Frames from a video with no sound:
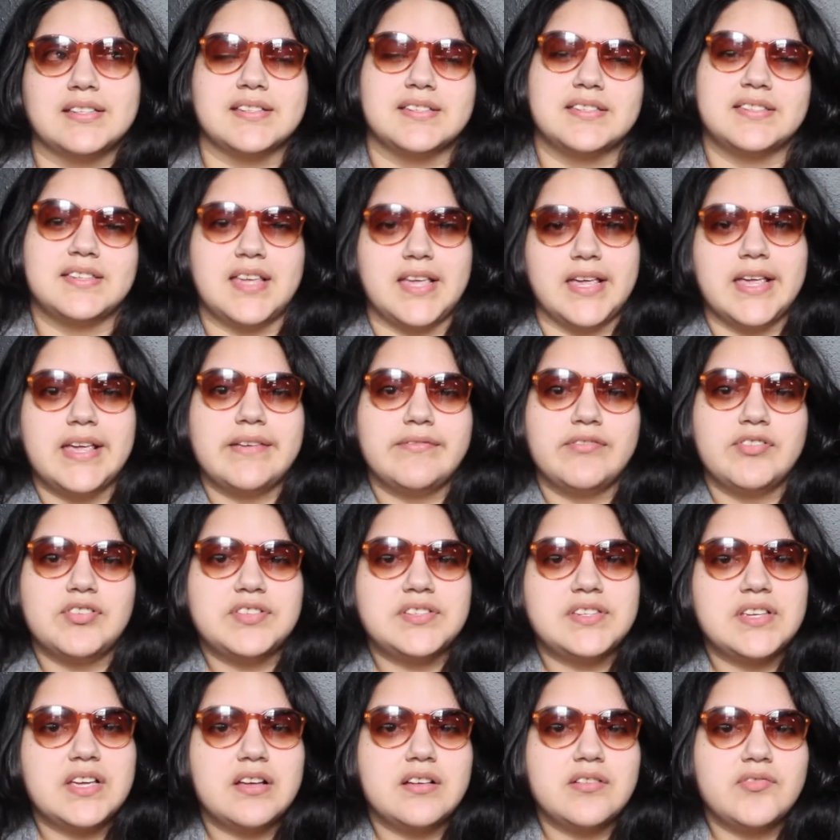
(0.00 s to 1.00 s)
to save
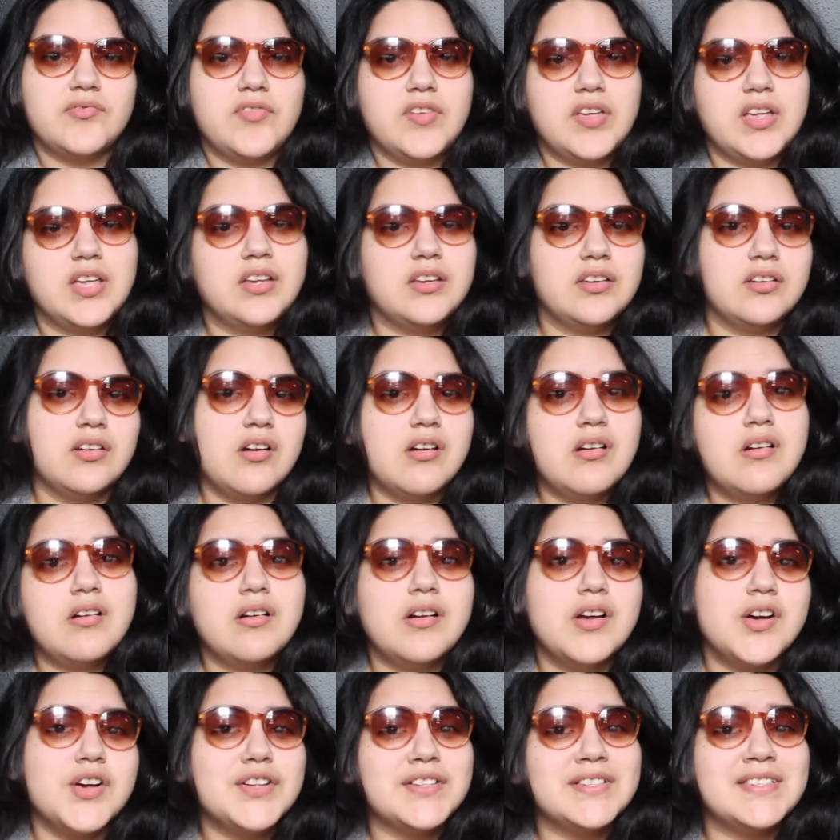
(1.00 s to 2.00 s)
yourself in your
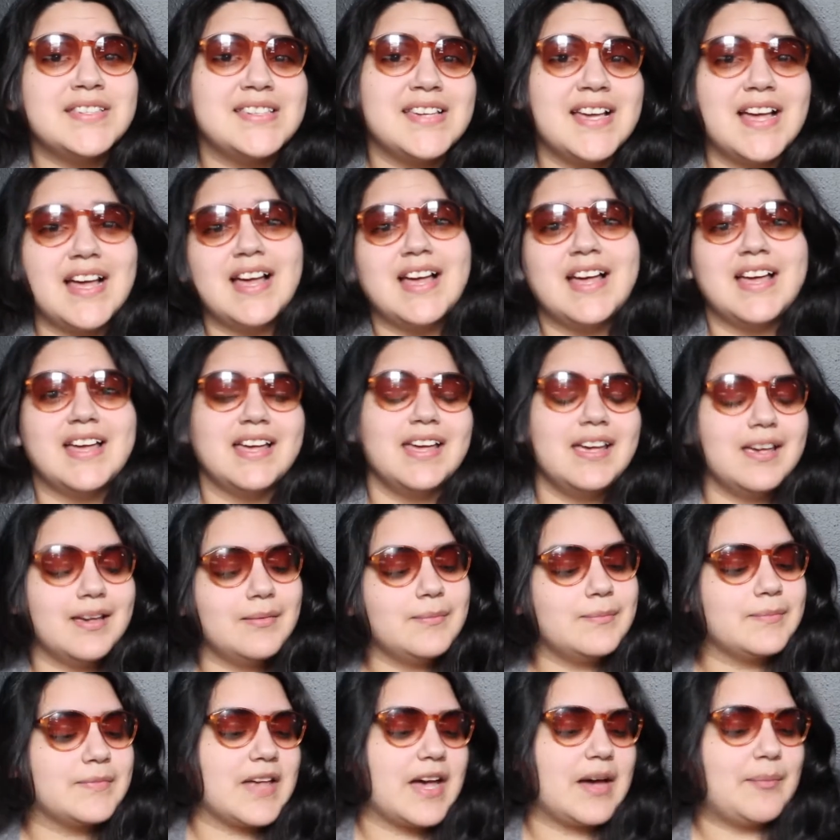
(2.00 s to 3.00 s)
own
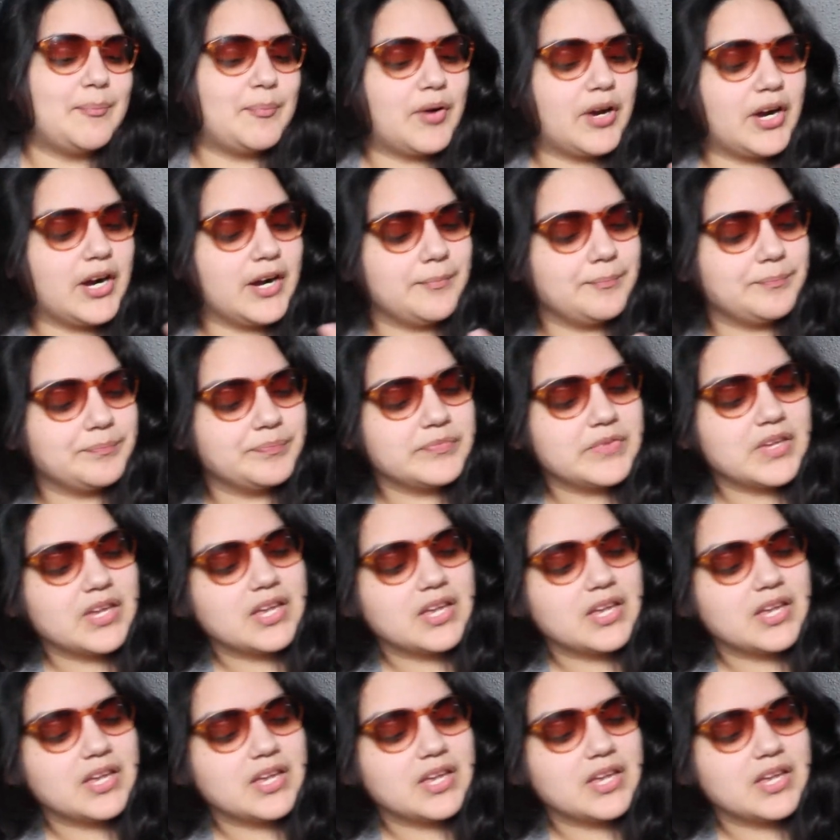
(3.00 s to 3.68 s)
time, that part.